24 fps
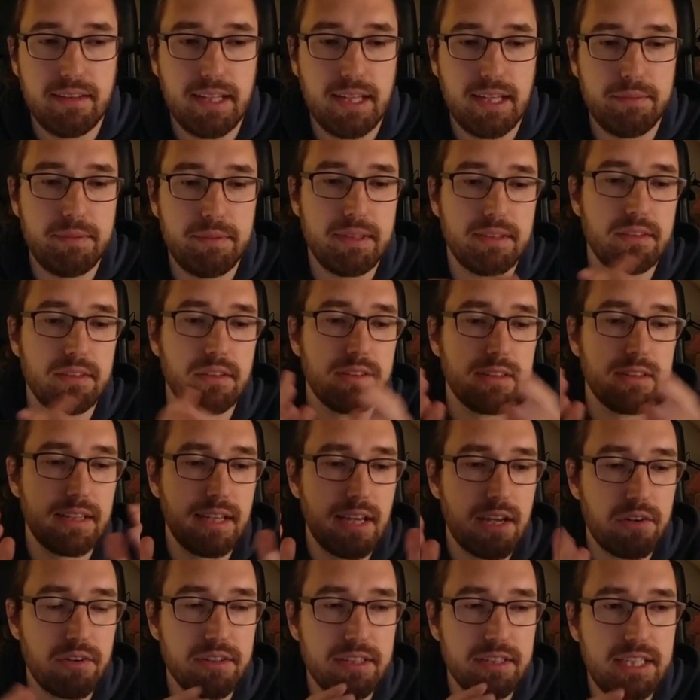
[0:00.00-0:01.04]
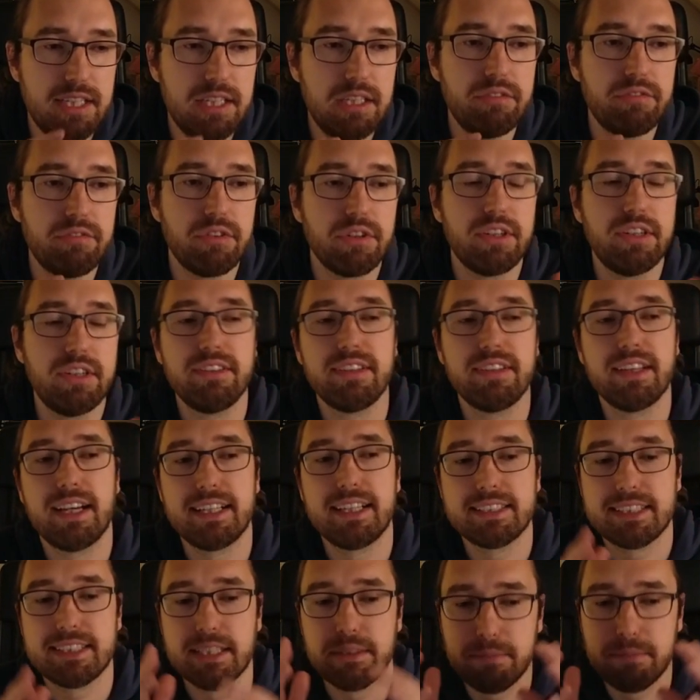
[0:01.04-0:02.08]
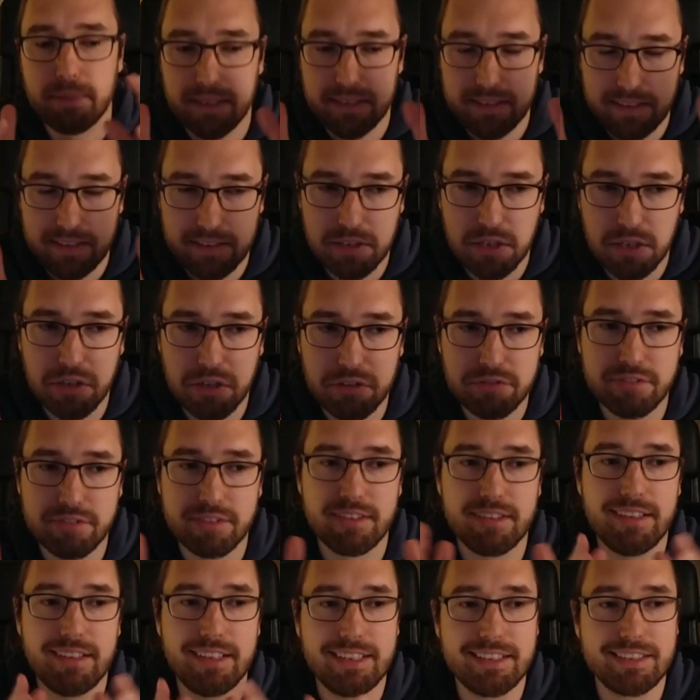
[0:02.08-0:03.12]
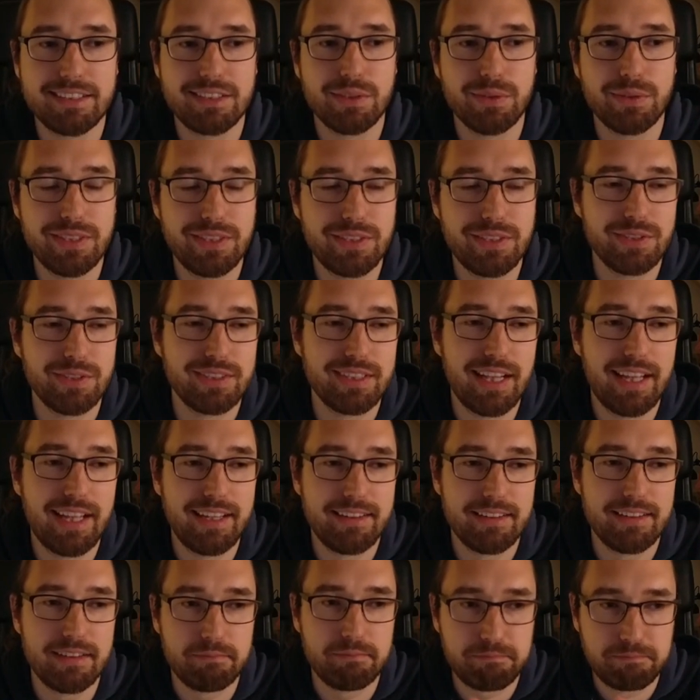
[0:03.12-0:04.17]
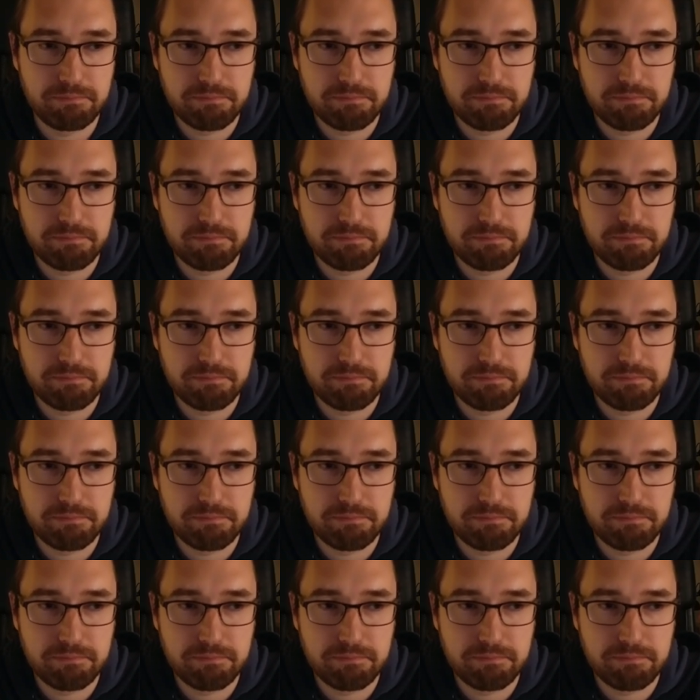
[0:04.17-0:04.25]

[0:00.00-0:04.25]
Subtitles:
it's not a guarantee for disaster, but it often leads to issues later.